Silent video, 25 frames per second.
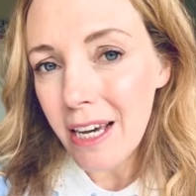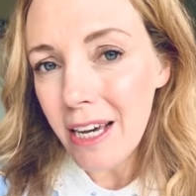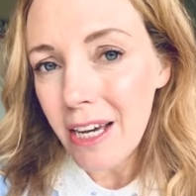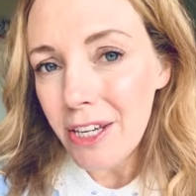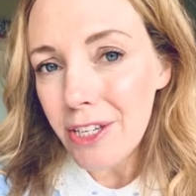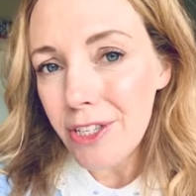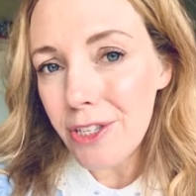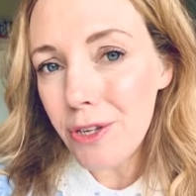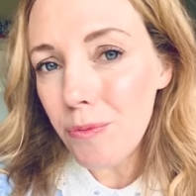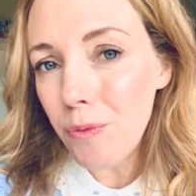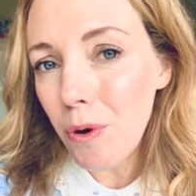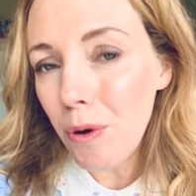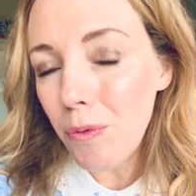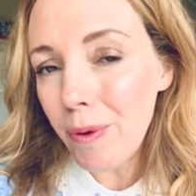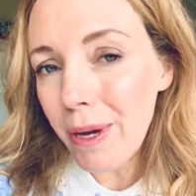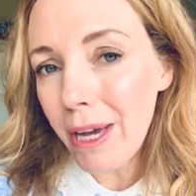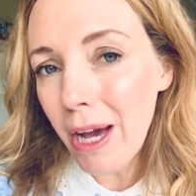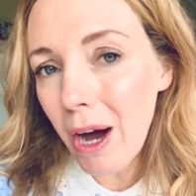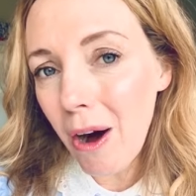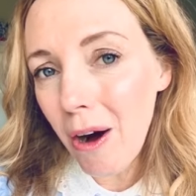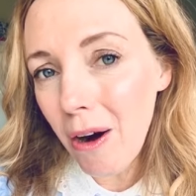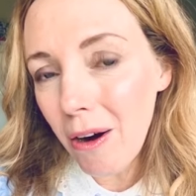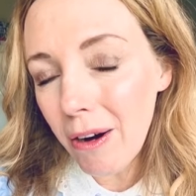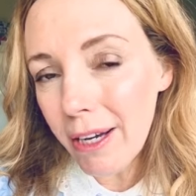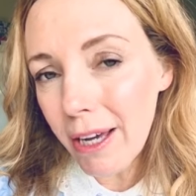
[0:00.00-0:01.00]
So what we
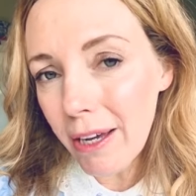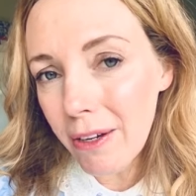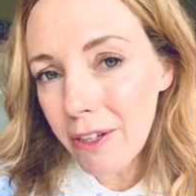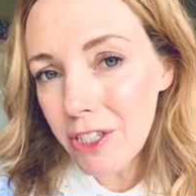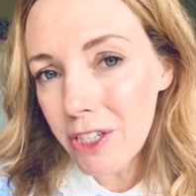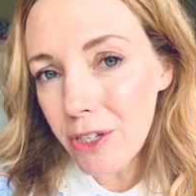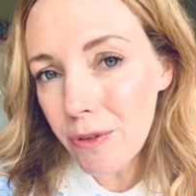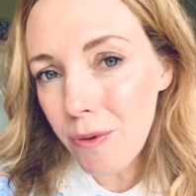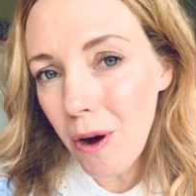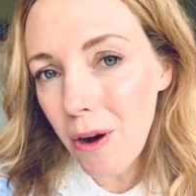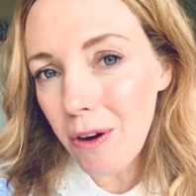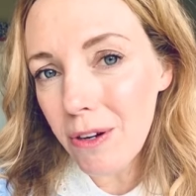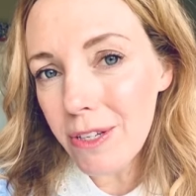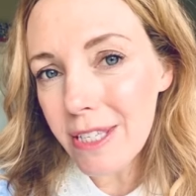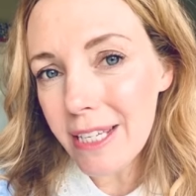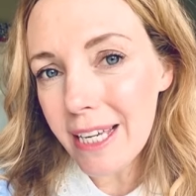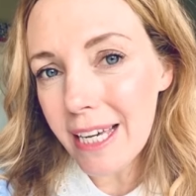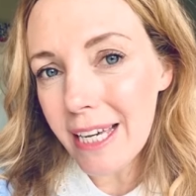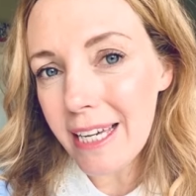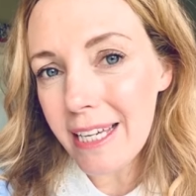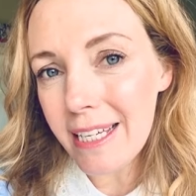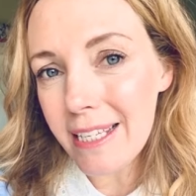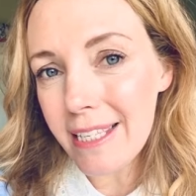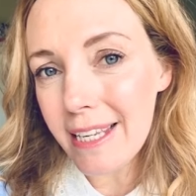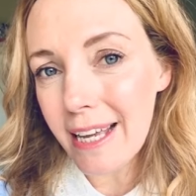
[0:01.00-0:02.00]
are going to ask
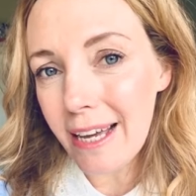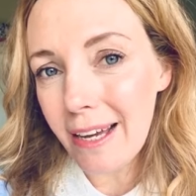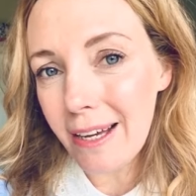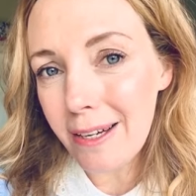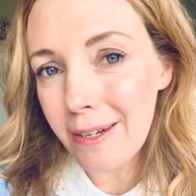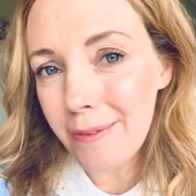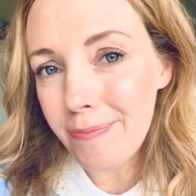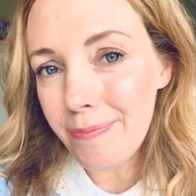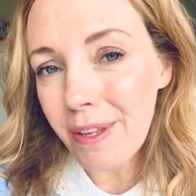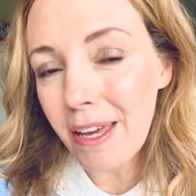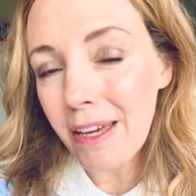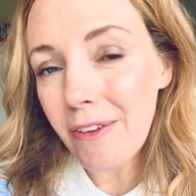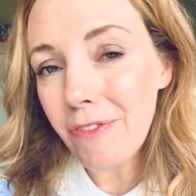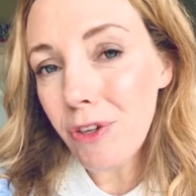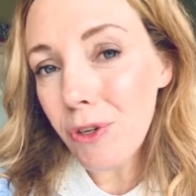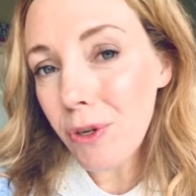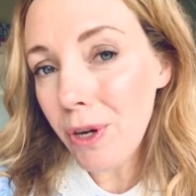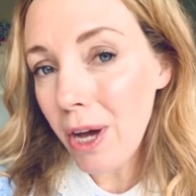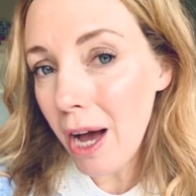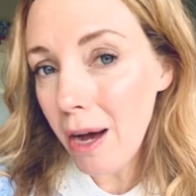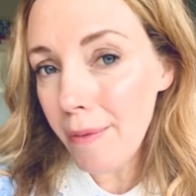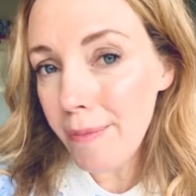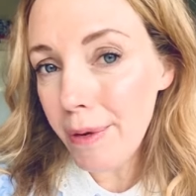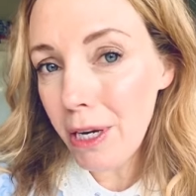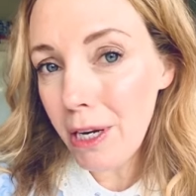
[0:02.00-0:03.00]
is if you
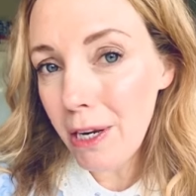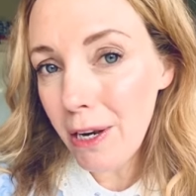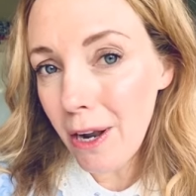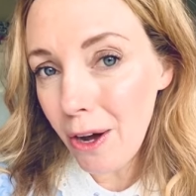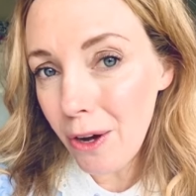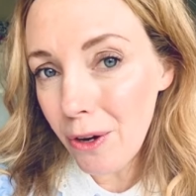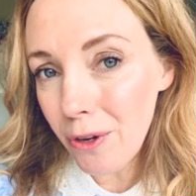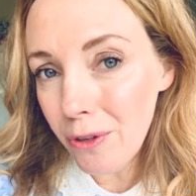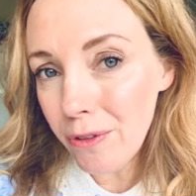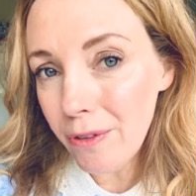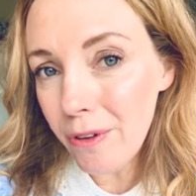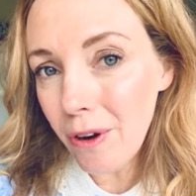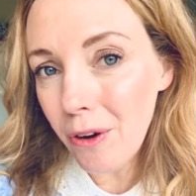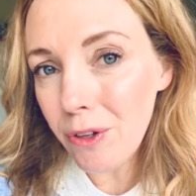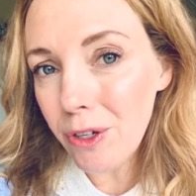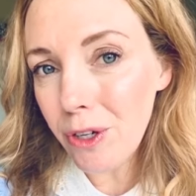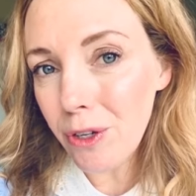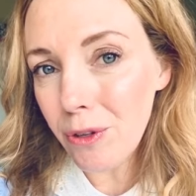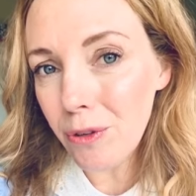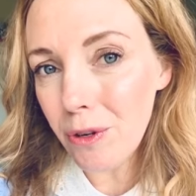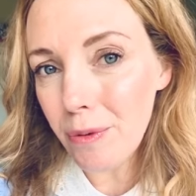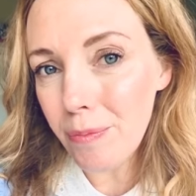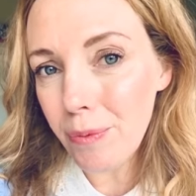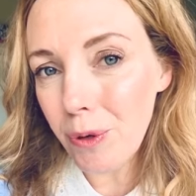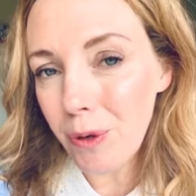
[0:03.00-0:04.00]
come alone on
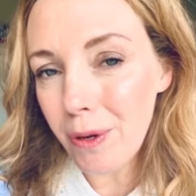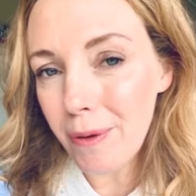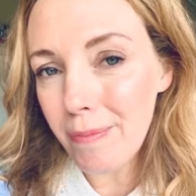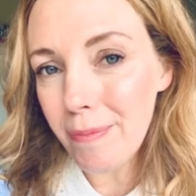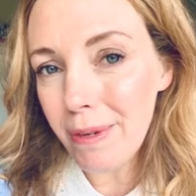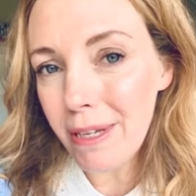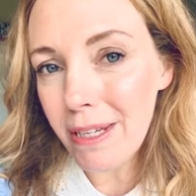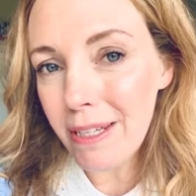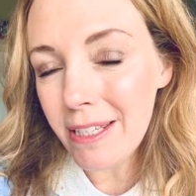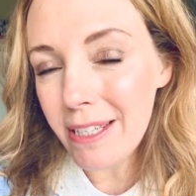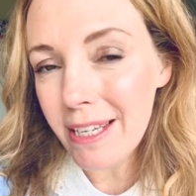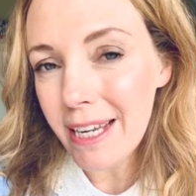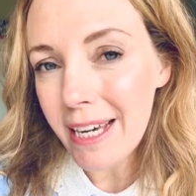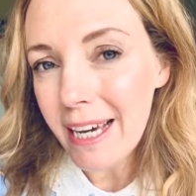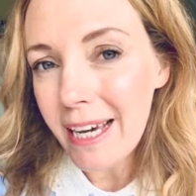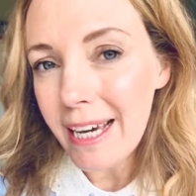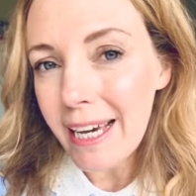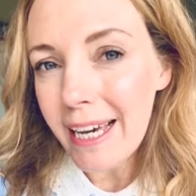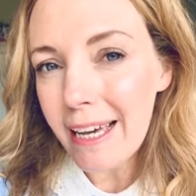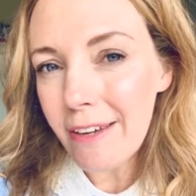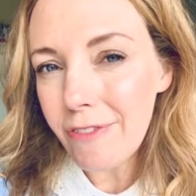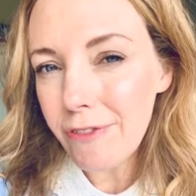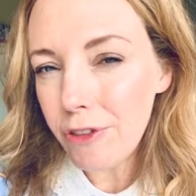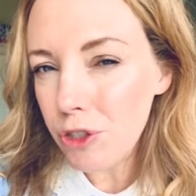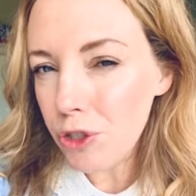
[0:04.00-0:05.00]
your appointment,
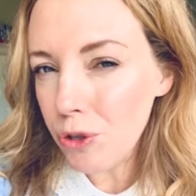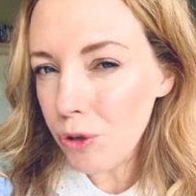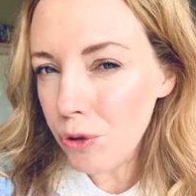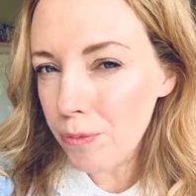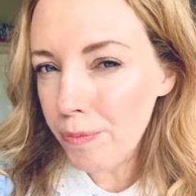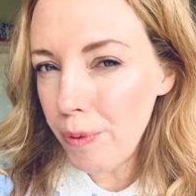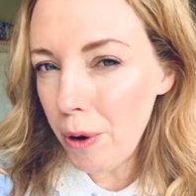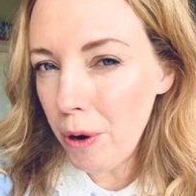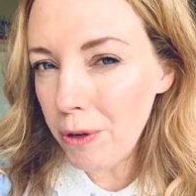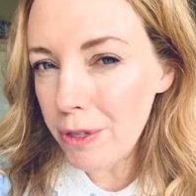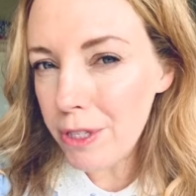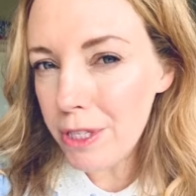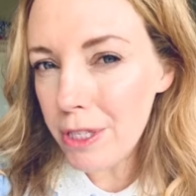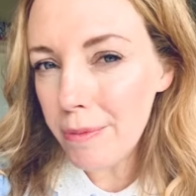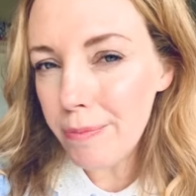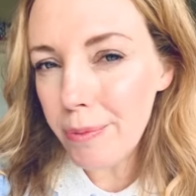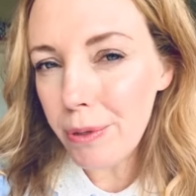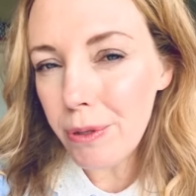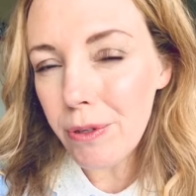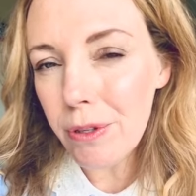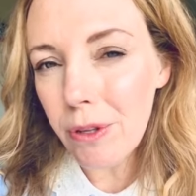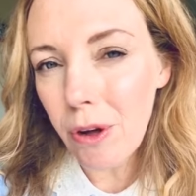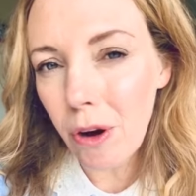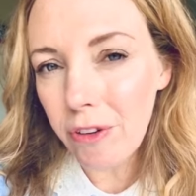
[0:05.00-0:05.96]
if at all possible.